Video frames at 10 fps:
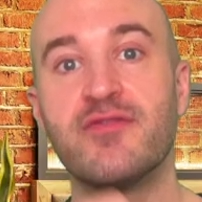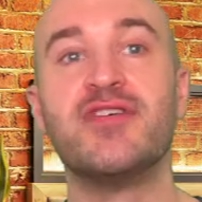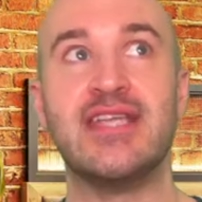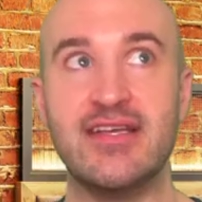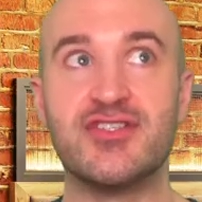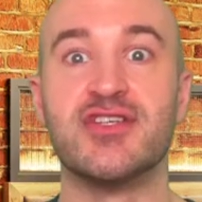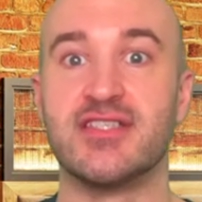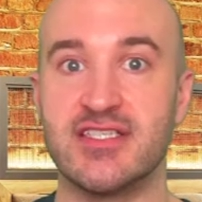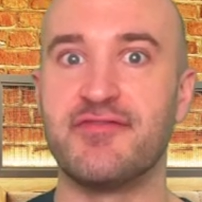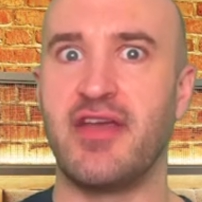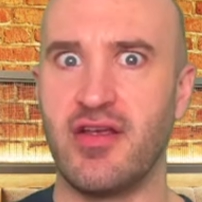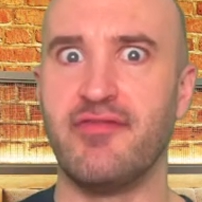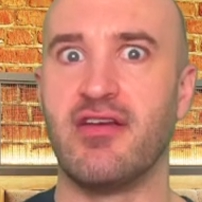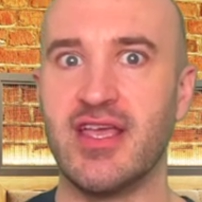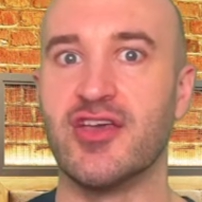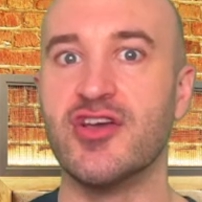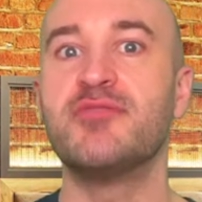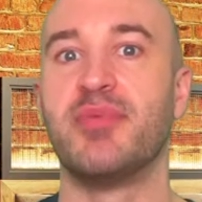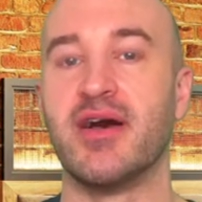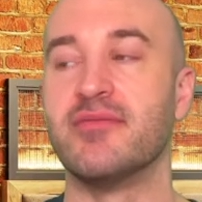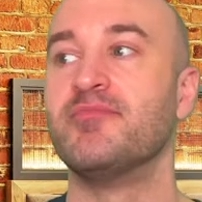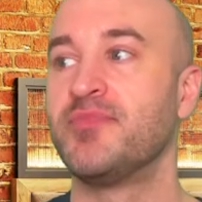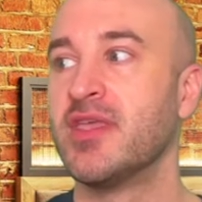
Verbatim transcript: For teachers, it's very, very good, but